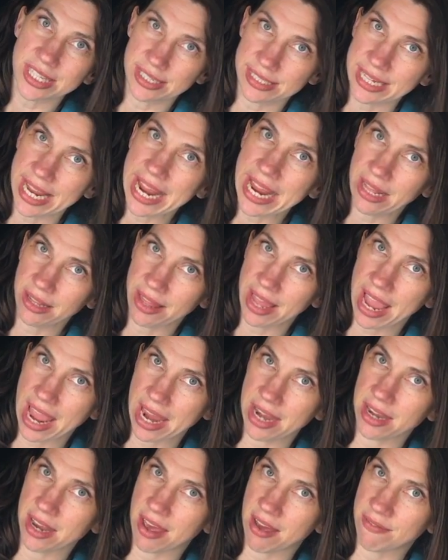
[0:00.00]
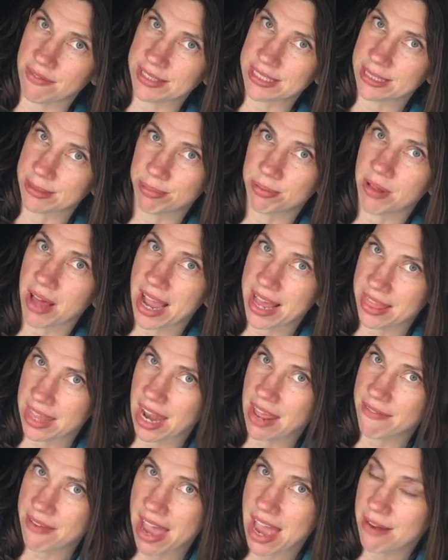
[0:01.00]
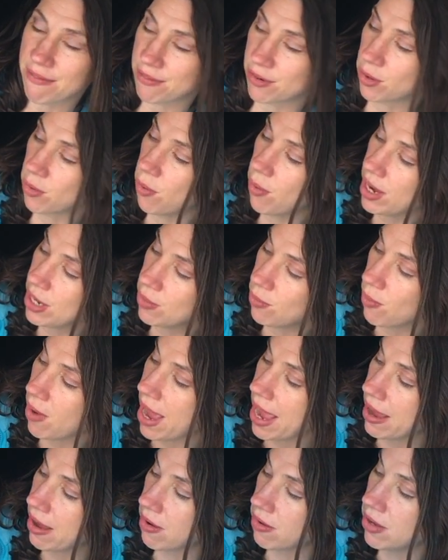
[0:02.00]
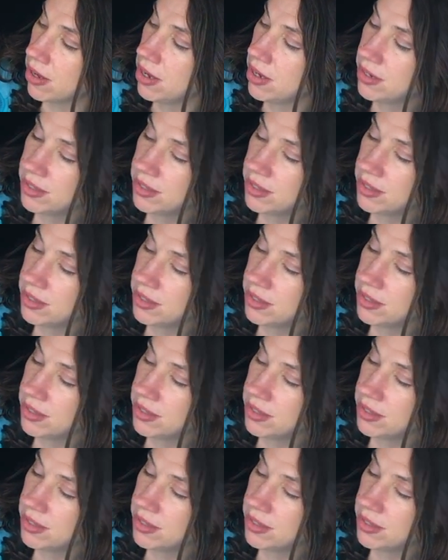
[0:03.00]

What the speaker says: the tail end of a supply that I've had for quite a while,